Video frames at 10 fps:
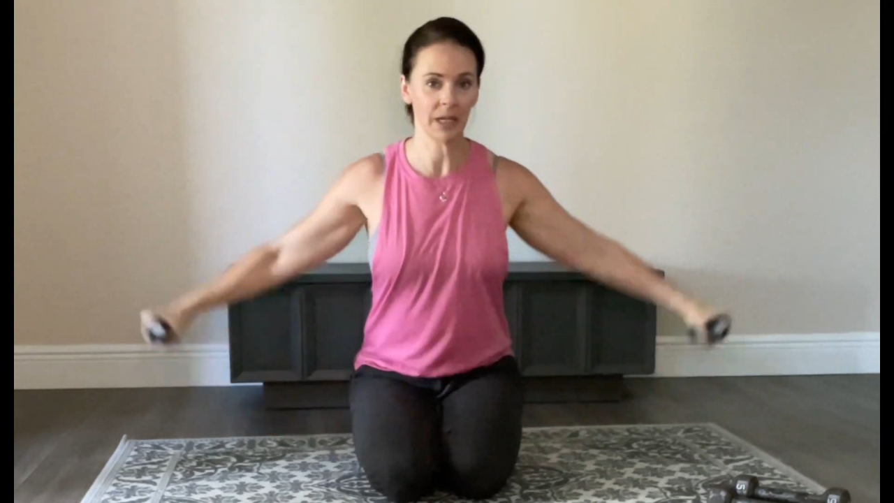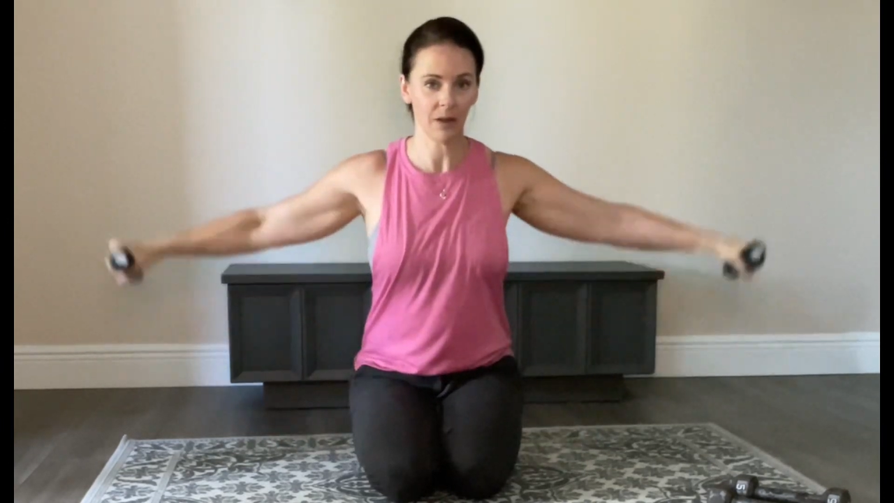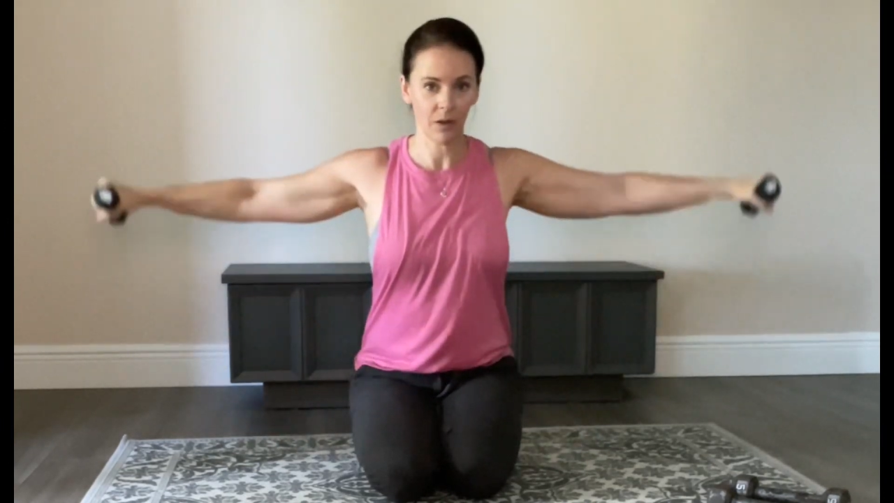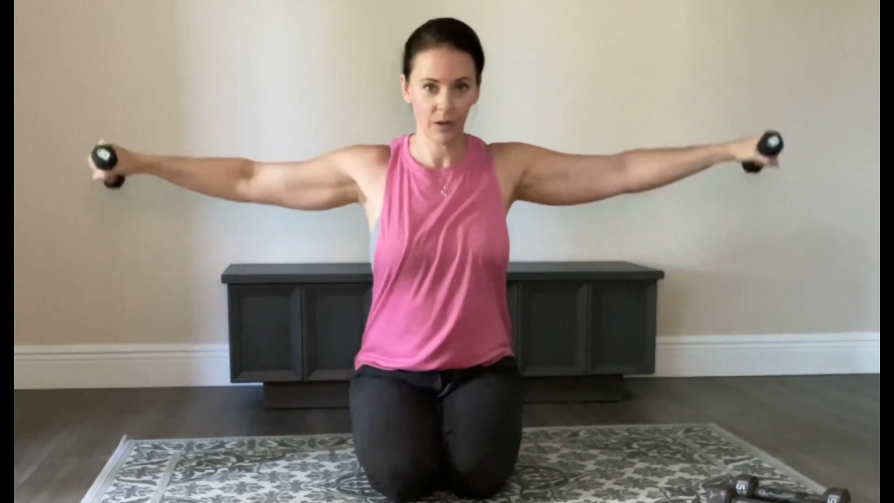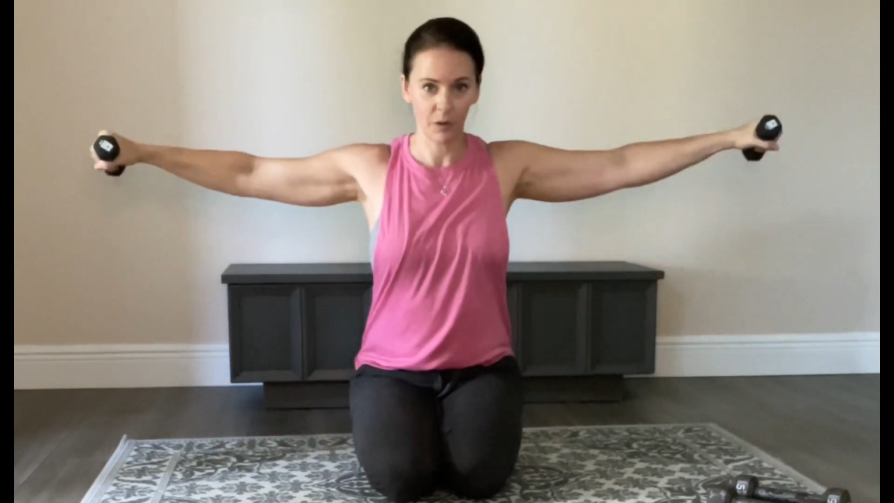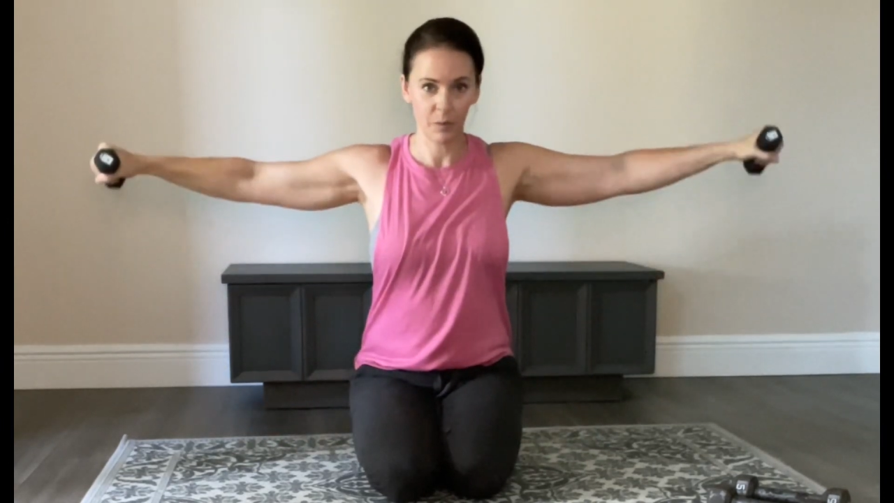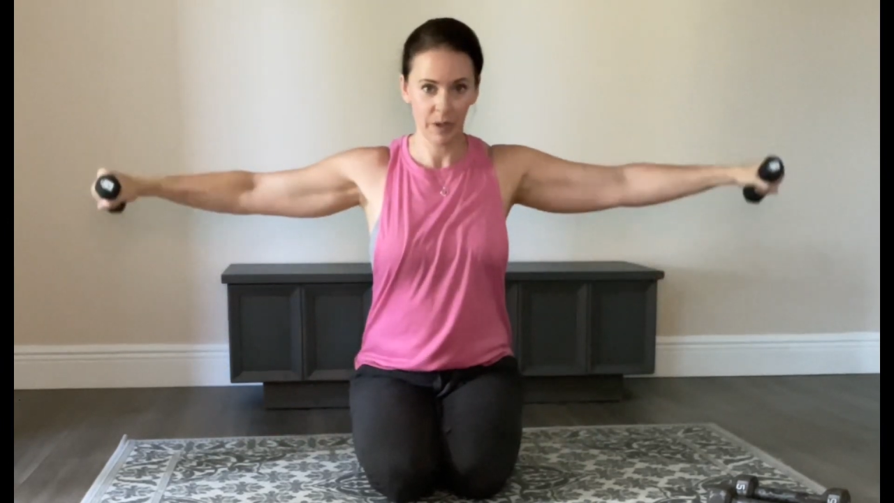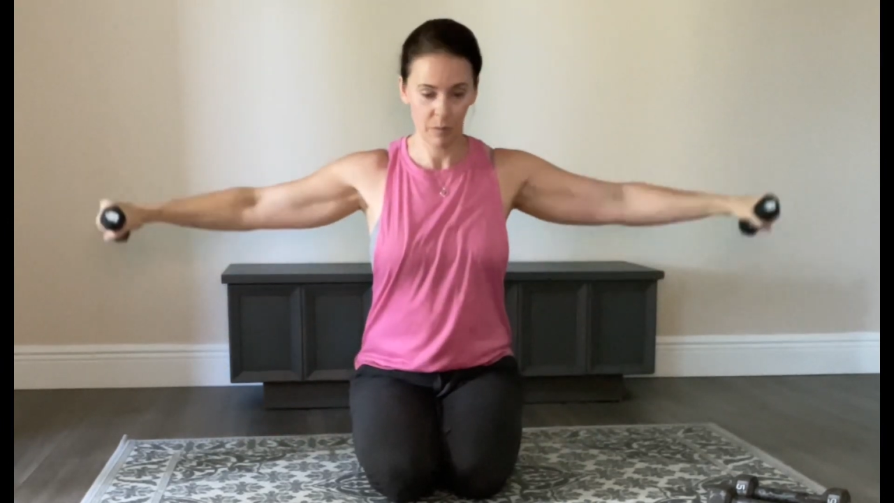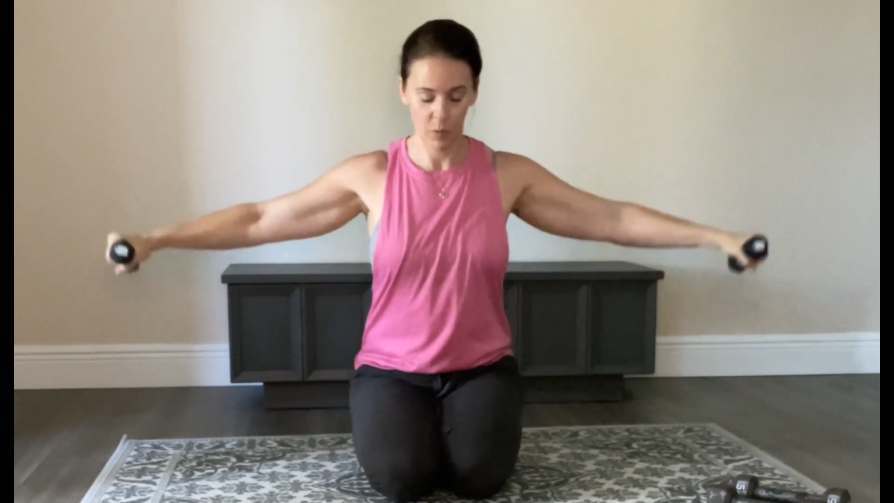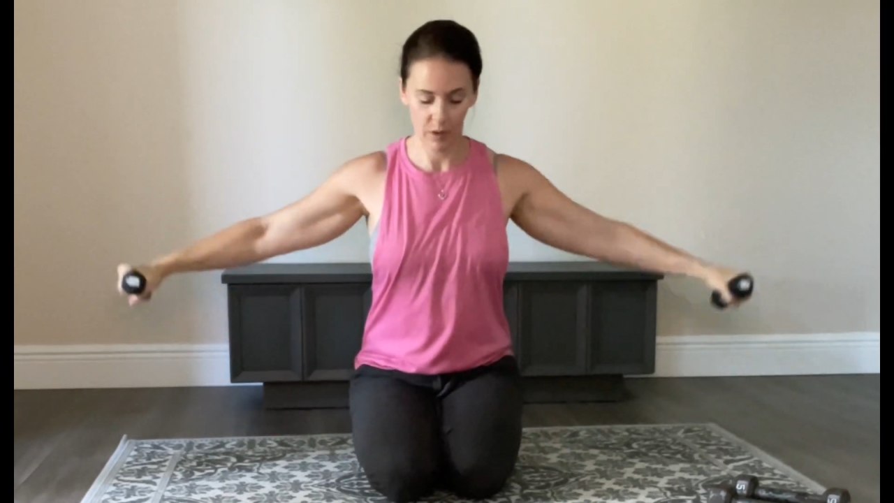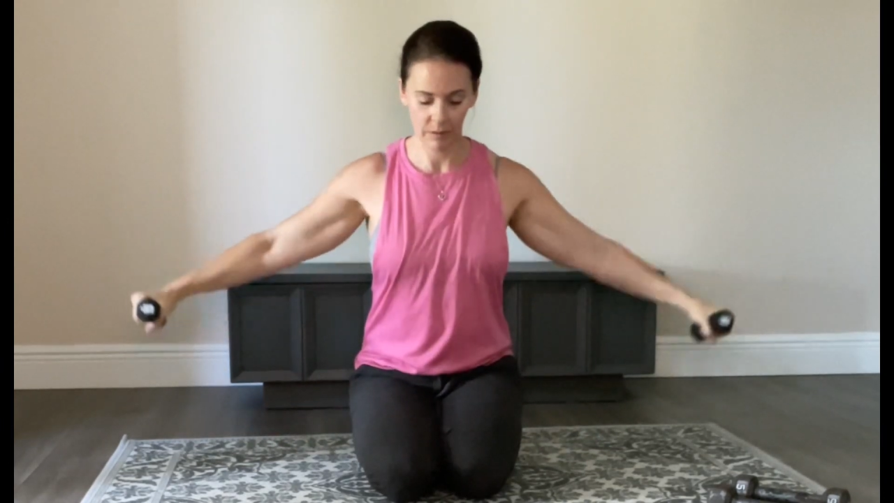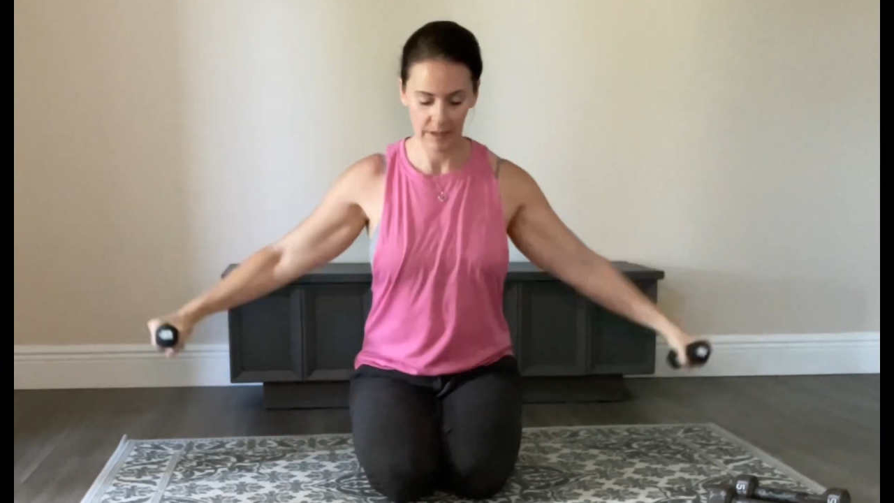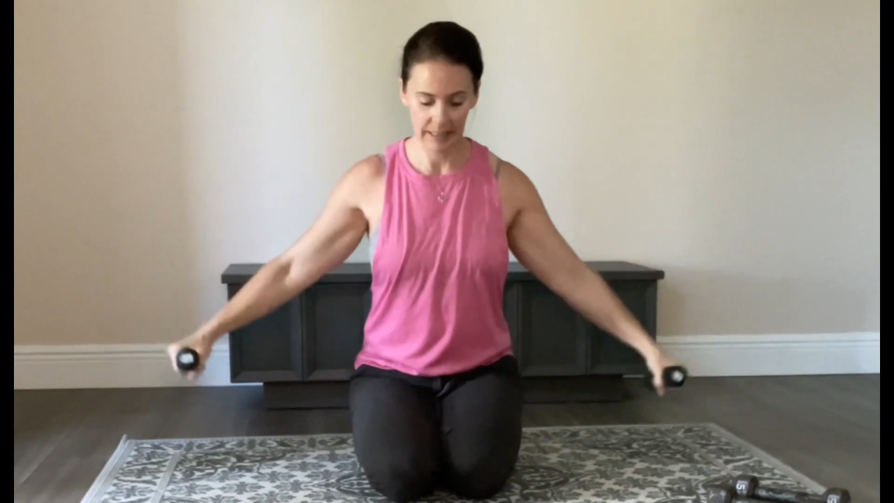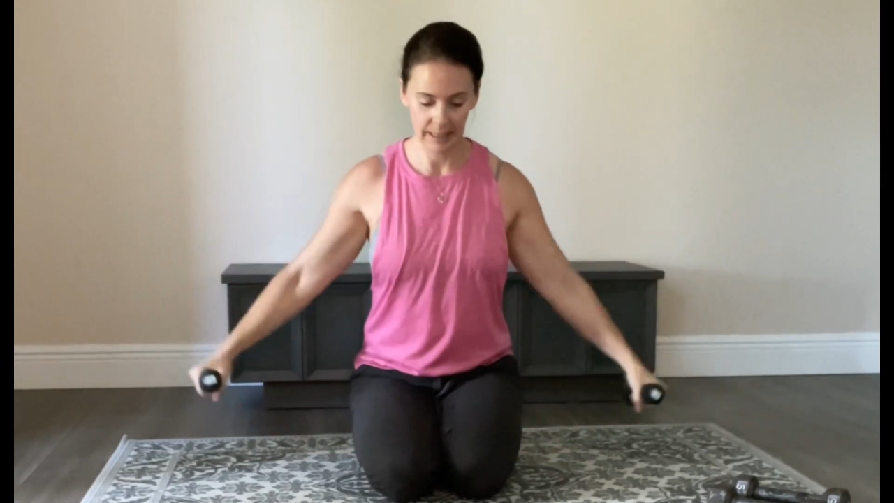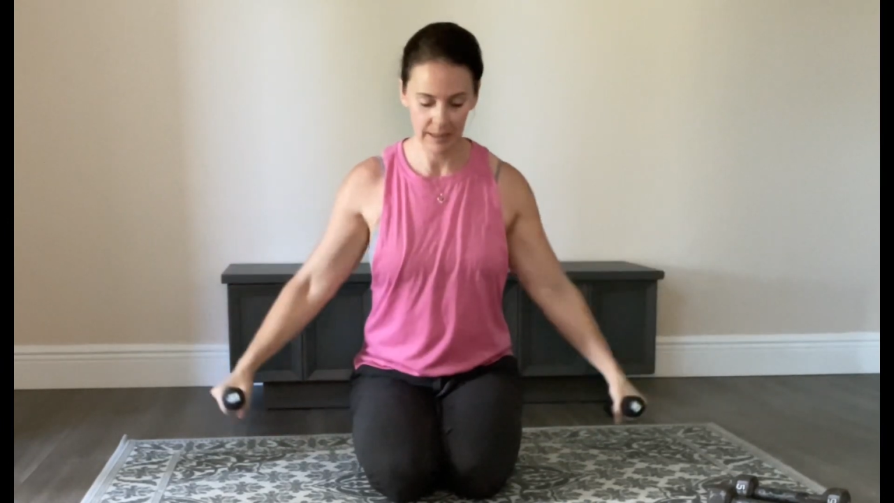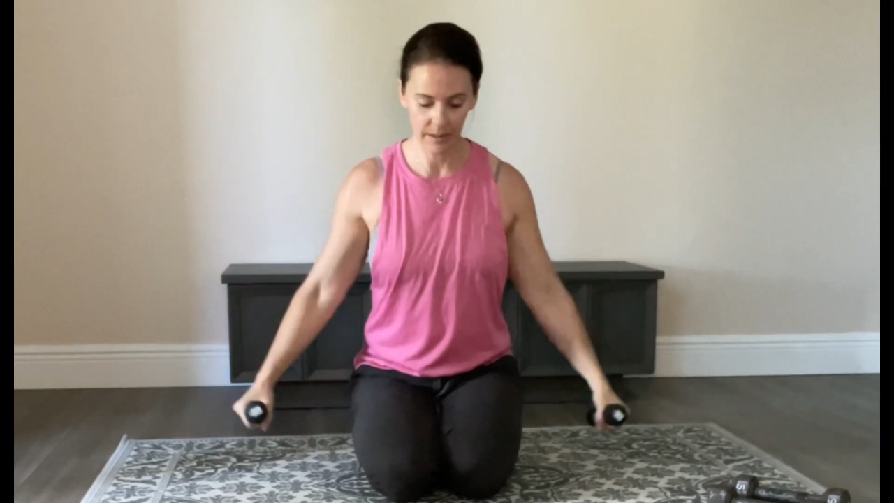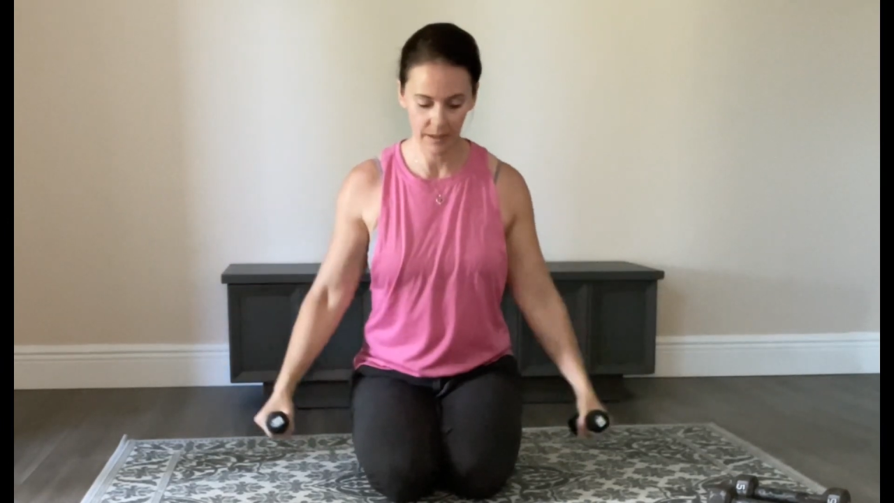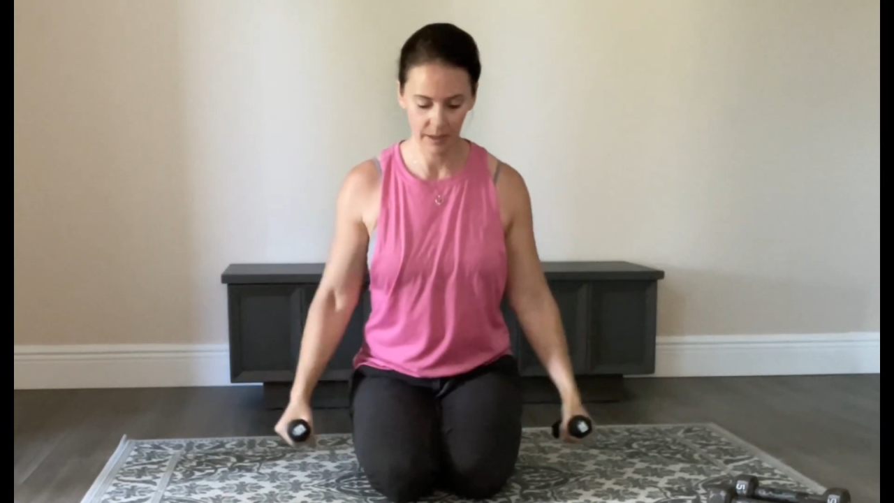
a little bit more leaned